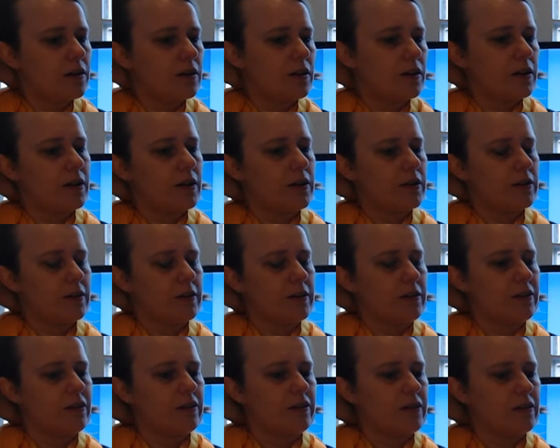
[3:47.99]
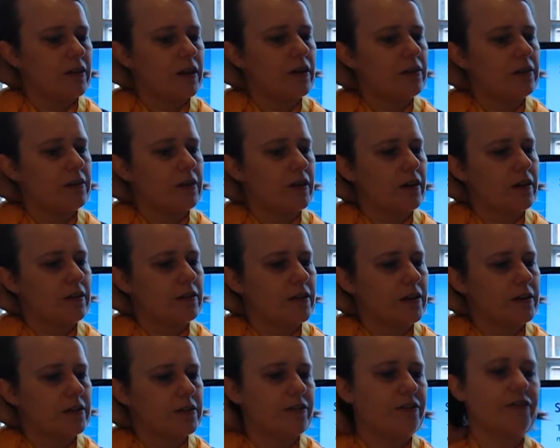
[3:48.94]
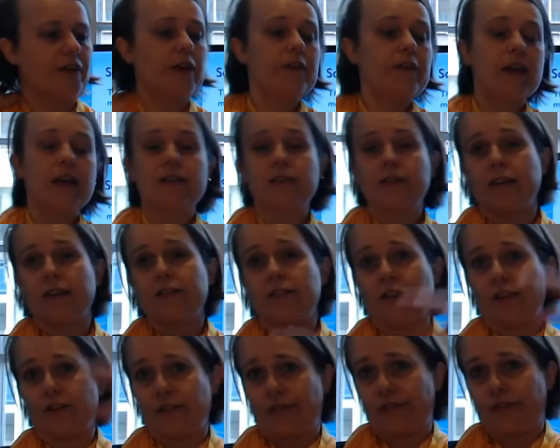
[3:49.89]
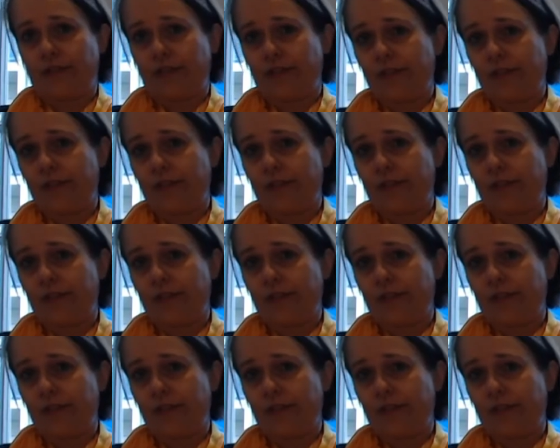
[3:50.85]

uh, there, there, there's a very extensive,